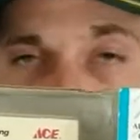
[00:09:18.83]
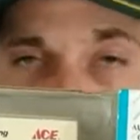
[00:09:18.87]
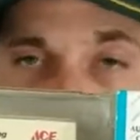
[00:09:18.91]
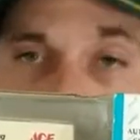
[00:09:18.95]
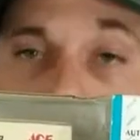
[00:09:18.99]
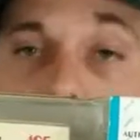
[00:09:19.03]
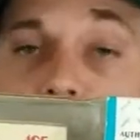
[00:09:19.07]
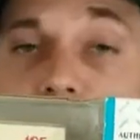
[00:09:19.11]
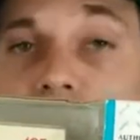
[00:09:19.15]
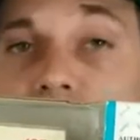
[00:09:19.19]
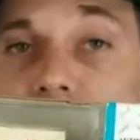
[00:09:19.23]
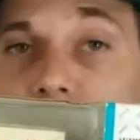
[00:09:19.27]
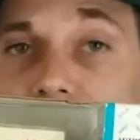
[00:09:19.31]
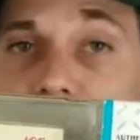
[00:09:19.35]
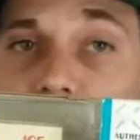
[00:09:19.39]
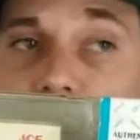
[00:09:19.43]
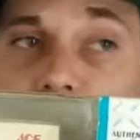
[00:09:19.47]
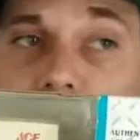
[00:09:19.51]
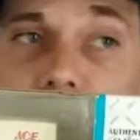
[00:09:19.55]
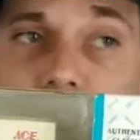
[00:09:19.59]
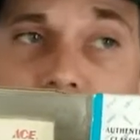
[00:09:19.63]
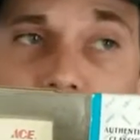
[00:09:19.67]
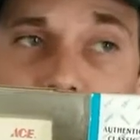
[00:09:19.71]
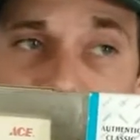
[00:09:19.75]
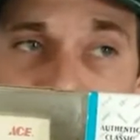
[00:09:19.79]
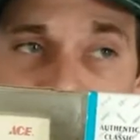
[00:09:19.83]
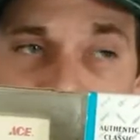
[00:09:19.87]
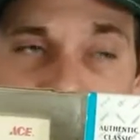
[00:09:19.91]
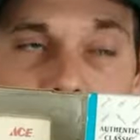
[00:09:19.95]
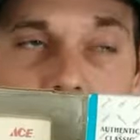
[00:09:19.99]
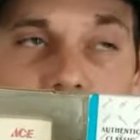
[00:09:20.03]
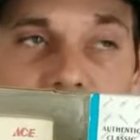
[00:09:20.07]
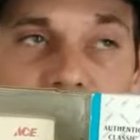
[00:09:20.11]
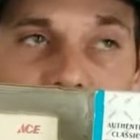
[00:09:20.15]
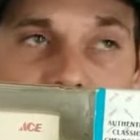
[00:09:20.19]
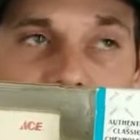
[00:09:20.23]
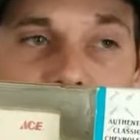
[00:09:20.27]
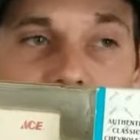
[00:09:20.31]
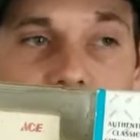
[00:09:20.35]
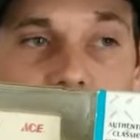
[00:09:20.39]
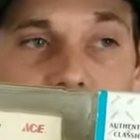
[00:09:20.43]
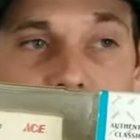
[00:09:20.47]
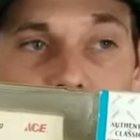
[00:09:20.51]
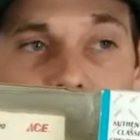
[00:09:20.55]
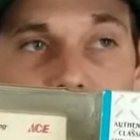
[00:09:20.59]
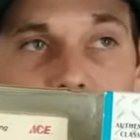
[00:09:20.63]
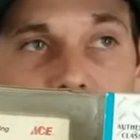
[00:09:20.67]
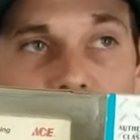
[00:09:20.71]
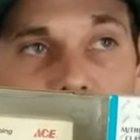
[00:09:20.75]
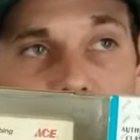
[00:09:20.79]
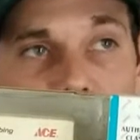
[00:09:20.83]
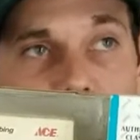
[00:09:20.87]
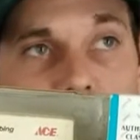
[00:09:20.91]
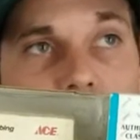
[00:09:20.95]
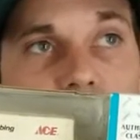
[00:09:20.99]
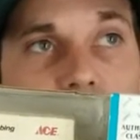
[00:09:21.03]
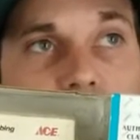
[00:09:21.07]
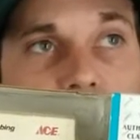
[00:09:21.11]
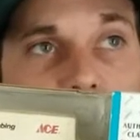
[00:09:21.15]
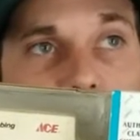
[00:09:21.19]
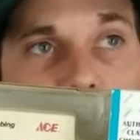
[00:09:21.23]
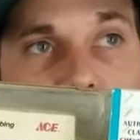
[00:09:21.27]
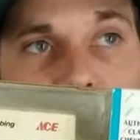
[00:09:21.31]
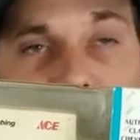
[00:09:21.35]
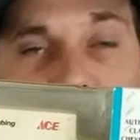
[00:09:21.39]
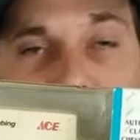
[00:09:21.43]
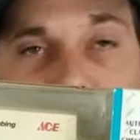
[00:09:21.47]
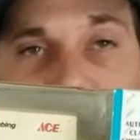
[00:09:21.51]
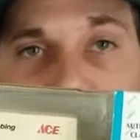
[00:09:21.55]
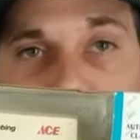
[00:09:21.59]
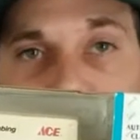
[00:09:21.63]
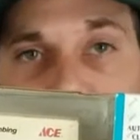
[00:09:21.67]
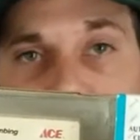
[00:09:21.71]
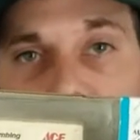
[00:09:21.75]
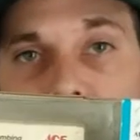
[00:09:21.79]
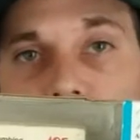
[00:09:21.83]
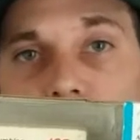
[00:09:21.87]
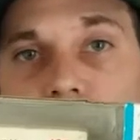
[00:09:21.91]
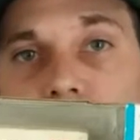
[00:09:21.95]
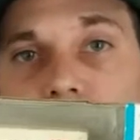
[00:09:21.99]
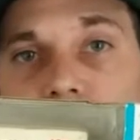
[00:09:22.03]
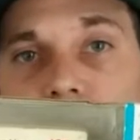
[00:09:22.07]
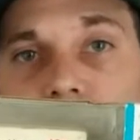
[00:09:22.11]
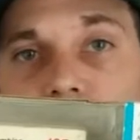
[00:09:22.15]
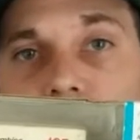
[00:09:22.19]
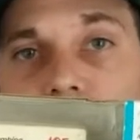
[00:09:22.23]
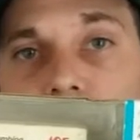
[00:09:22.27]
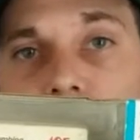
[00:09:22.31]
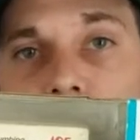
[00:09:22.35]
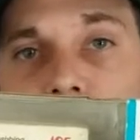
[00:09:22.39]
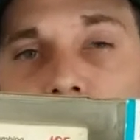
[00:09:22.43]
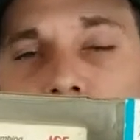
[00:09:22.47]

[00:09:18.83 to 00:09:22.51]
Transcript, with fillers: And one day, you guys, I might show you my collectible shelf over there.